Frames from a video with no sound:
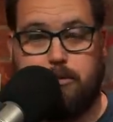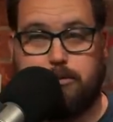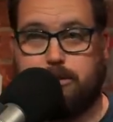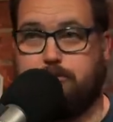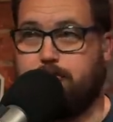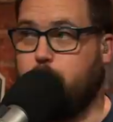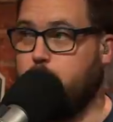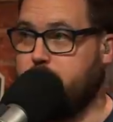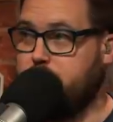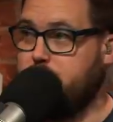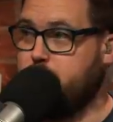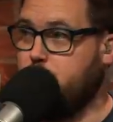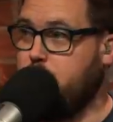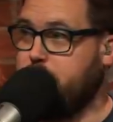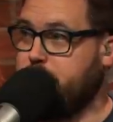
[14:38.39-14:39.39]
He was the
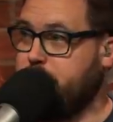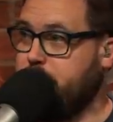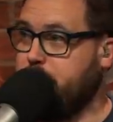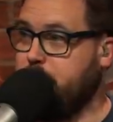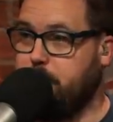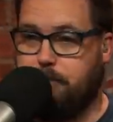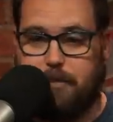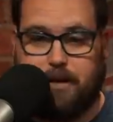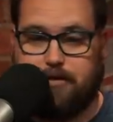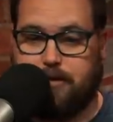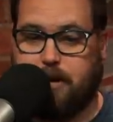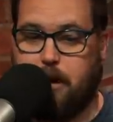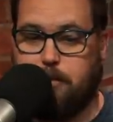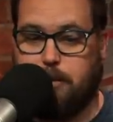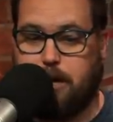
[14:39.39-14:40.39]
fourteenth wide receiver, missed
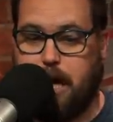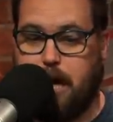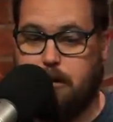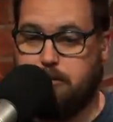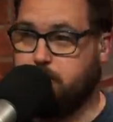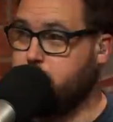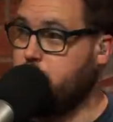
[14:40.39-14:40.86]
a couple games.